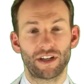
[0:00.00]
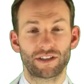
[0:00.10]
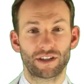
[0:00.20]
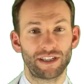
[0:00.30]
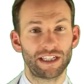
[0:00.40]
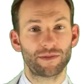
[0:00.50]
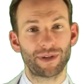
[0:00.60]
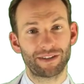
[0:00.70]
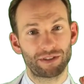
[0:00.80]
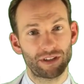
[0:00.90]
So you need to be
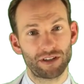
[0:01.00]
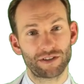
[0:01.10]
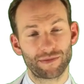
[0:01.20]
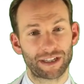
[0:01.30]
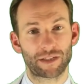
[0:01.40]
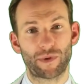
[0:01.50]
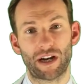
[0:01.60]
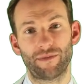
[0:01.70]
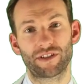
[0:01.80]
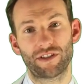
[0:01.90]
able to know some
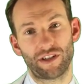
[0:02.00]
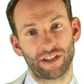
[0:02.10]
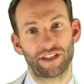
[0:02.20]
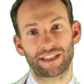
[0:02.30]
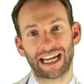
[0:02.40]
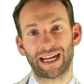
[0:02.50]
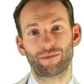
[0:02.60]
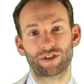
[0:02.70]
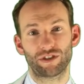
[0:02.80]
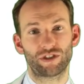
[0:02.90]
experiments that you could
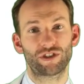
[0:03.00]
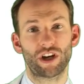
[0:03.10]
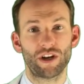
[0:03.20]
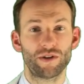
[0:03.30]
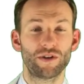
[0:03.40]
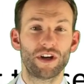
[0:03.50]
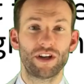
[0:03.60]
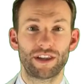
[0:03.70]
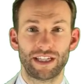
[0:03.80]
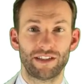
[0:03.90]
adapt to show
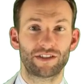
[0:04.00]
these